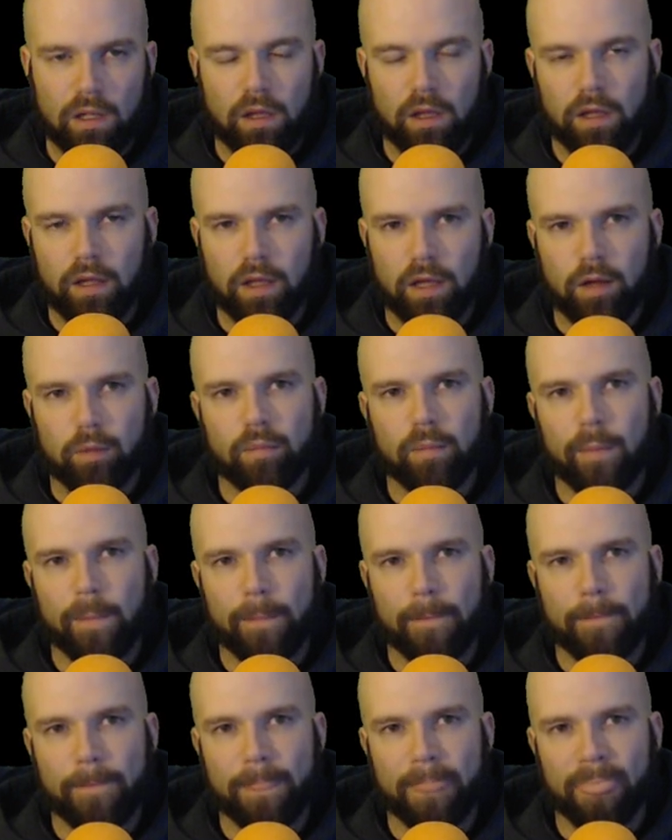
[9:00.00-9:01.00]
um
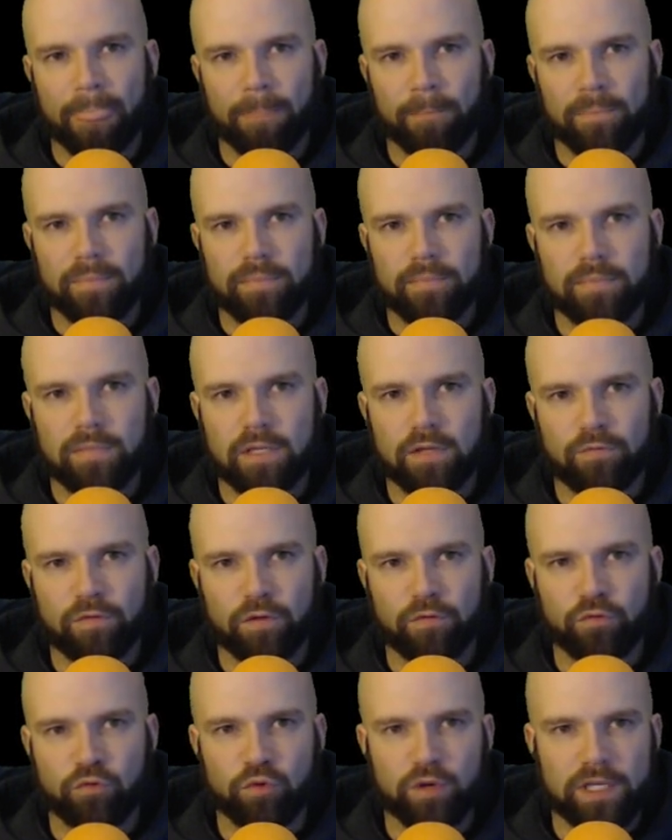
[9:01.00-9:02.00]
if the
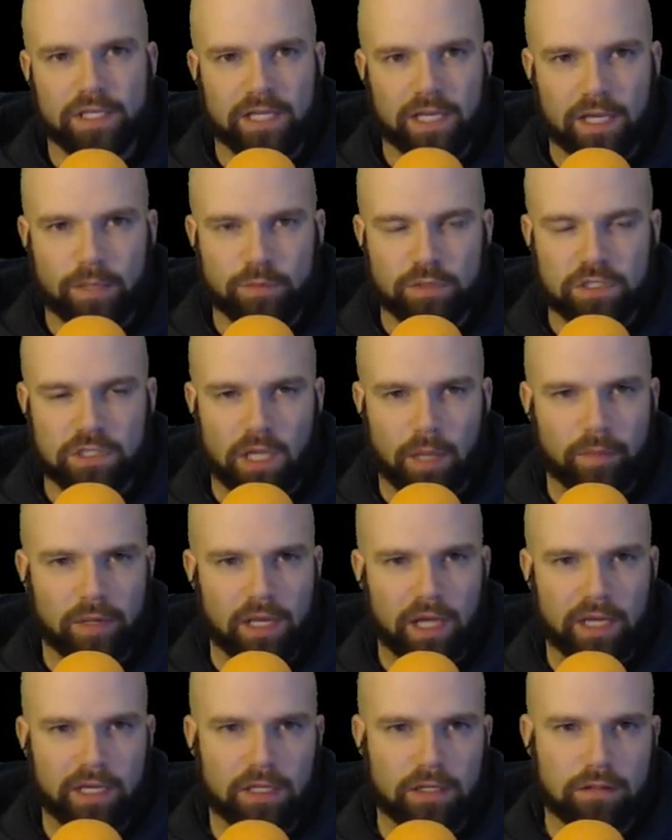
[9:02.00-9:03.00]
free cams, I mean, I
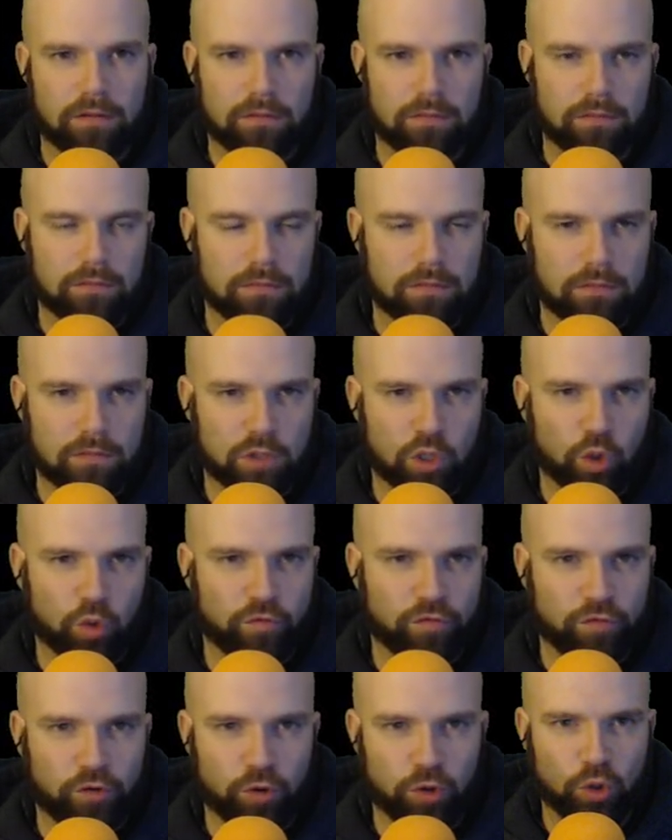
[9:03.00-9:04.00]
could go
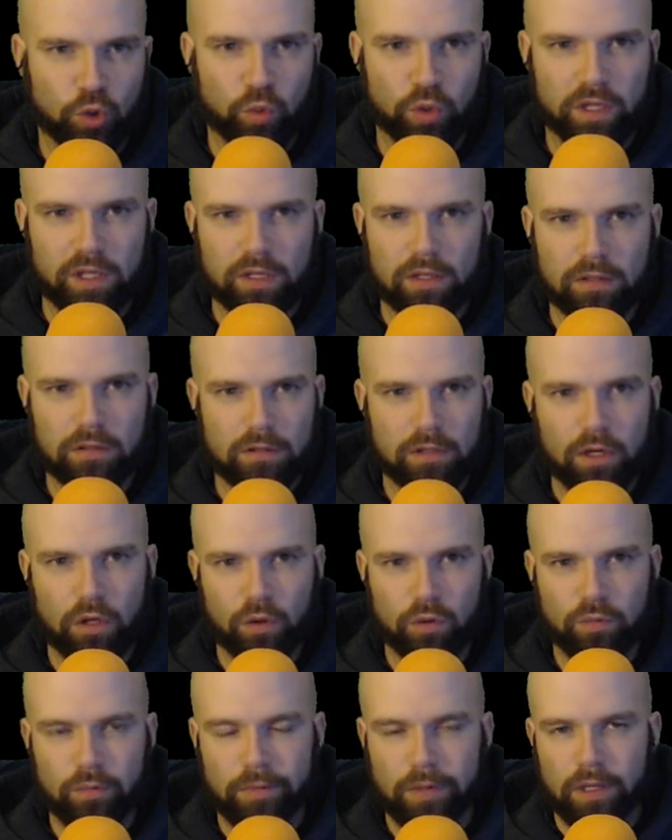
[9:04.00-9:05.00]
further with it, you
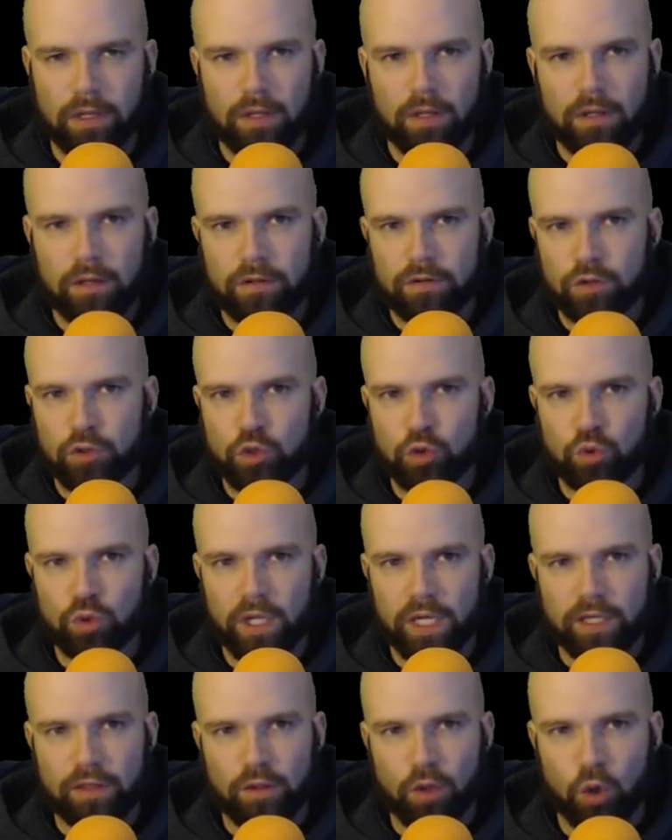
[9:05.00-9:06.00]
know, do
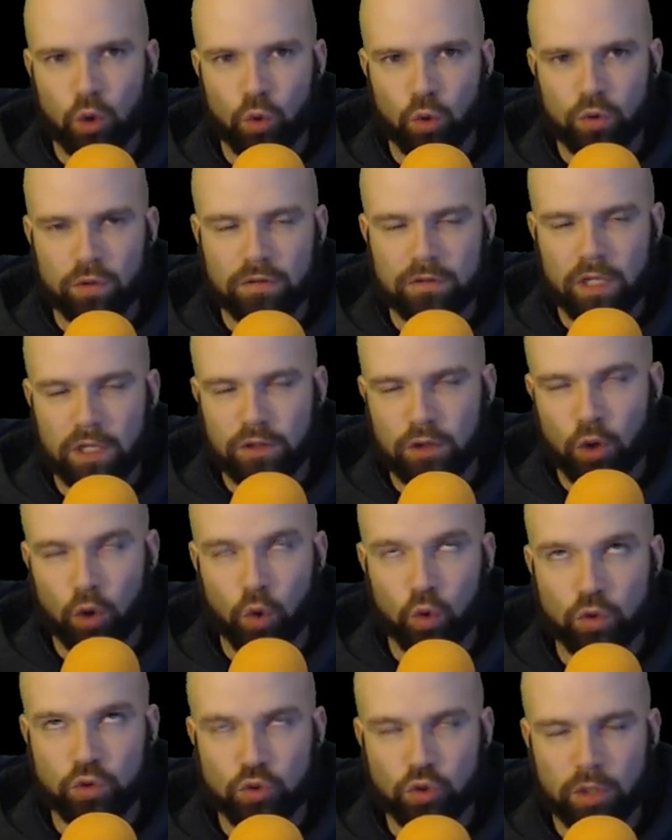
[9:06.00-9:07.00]
like the whole, not the whole
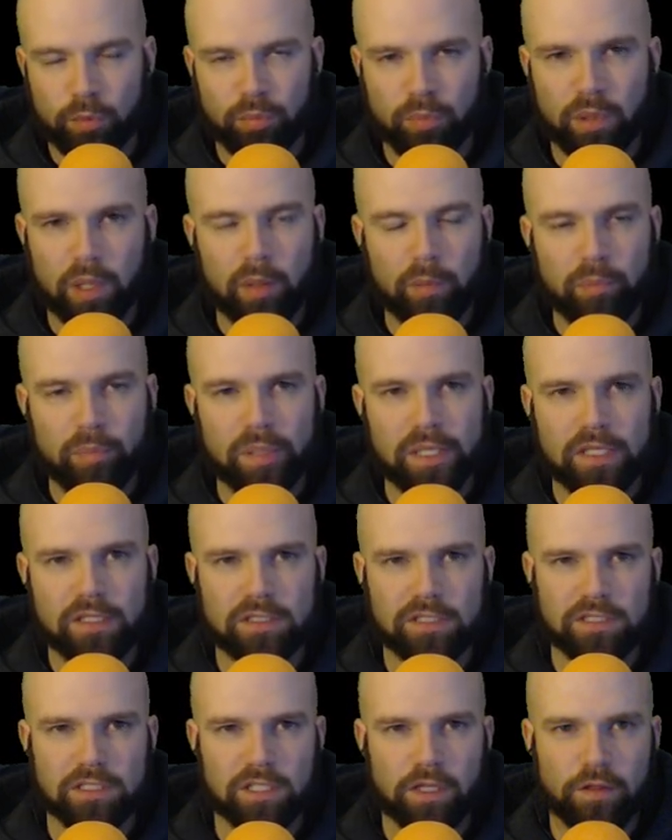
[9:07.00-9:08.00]
trip, but
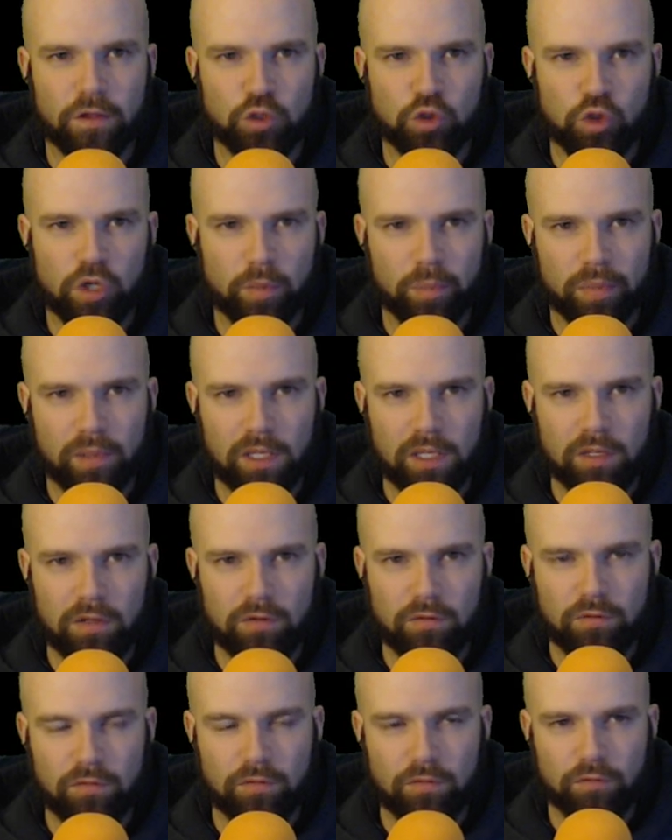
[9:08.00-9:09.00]
pieces of the trip
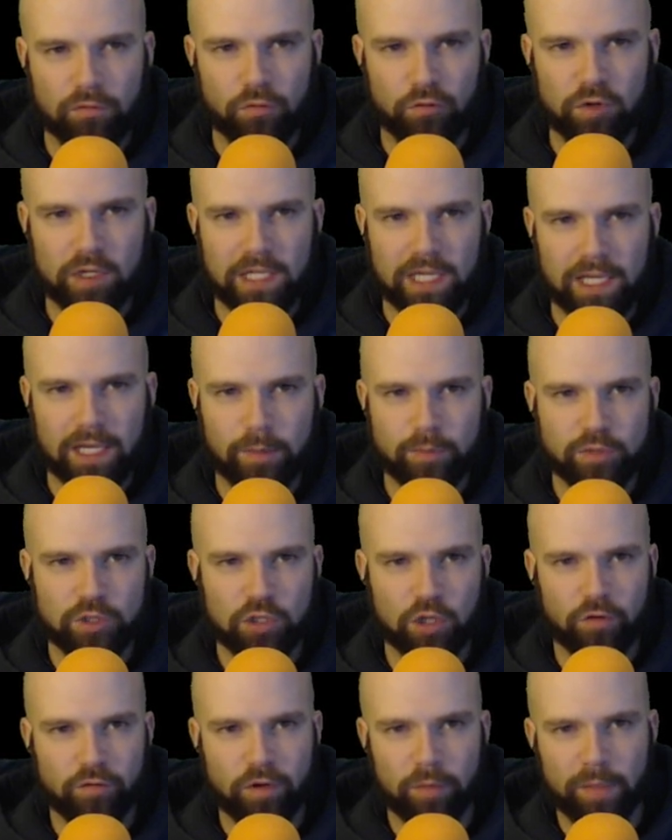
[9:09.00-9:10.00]
in free cam. So
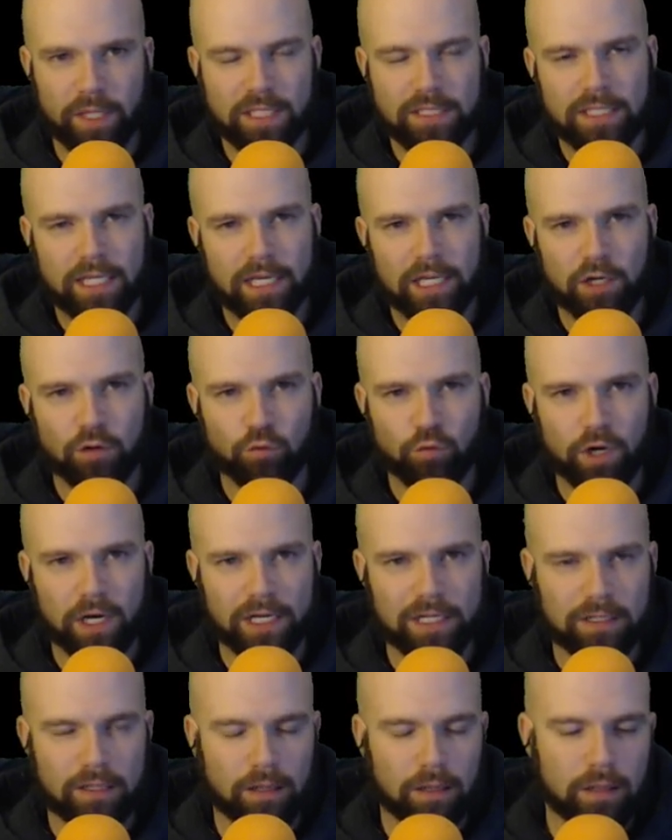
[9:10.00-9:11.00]
if I'm like taking a right at
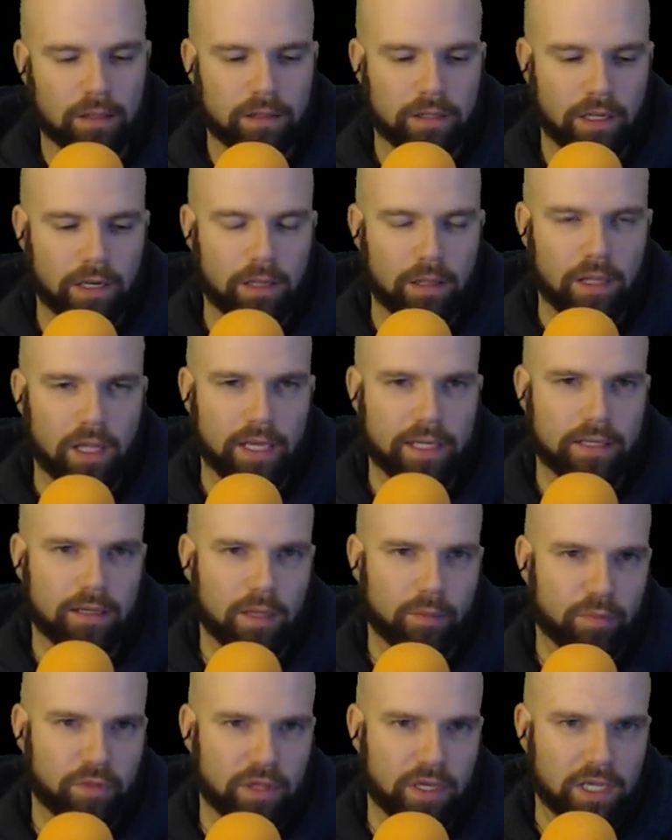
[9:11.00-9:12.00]
the at a light, I'm
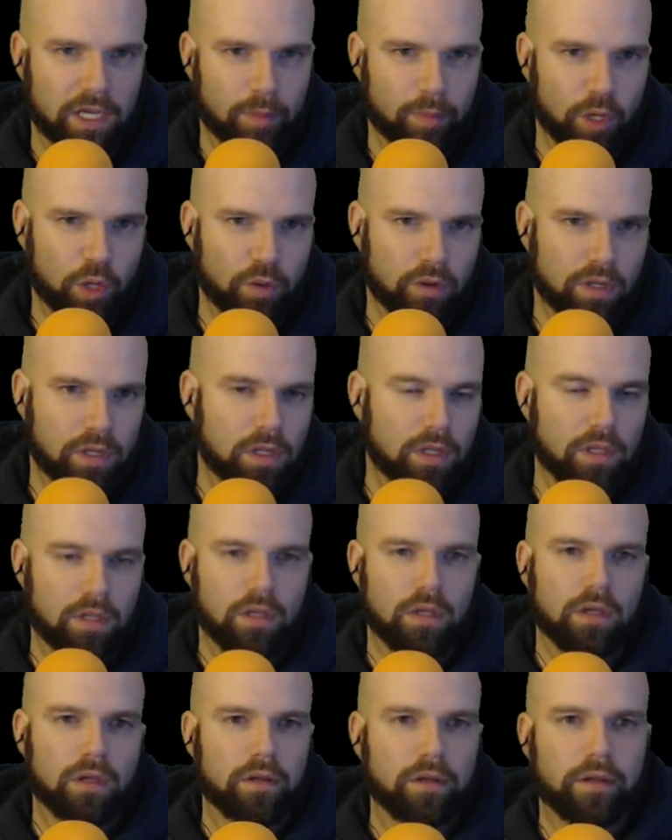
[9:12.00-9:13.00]
thinking about,
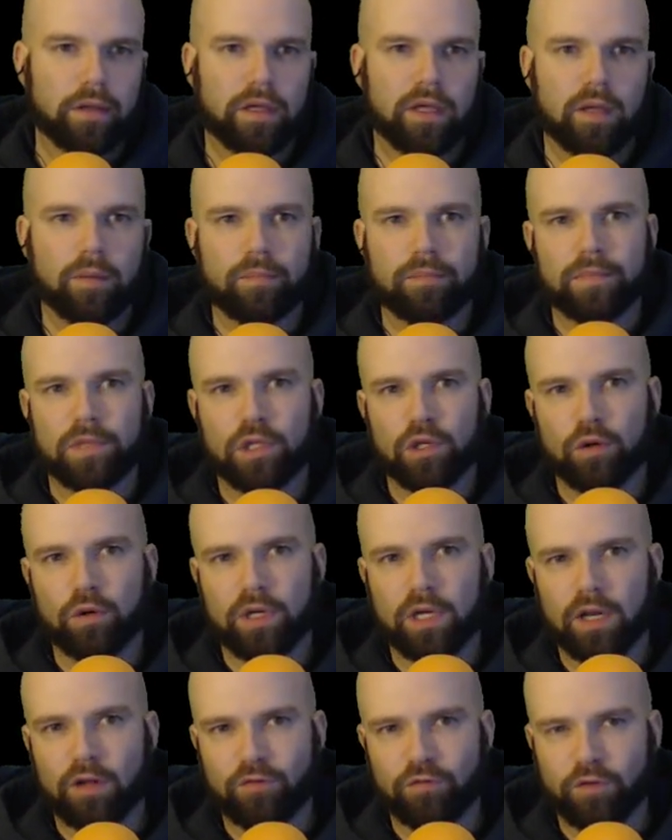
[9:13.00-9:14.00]
um, you know, kind
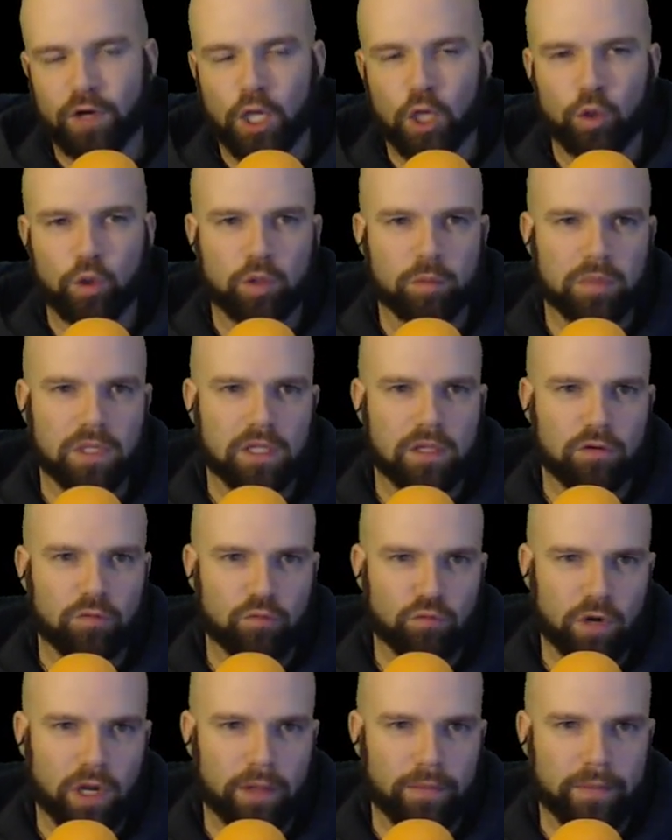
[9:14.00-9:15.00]
of following me
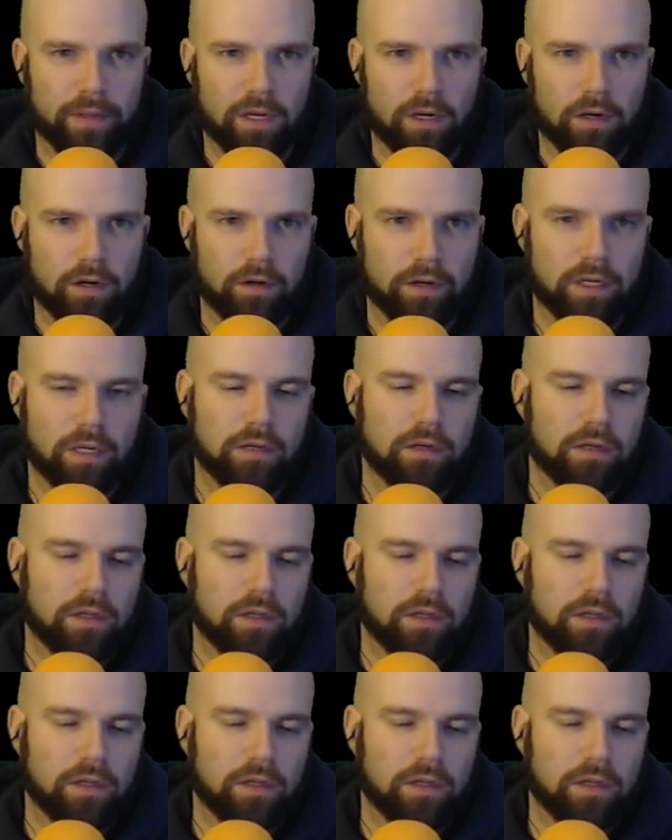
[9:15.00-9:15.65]
around there, and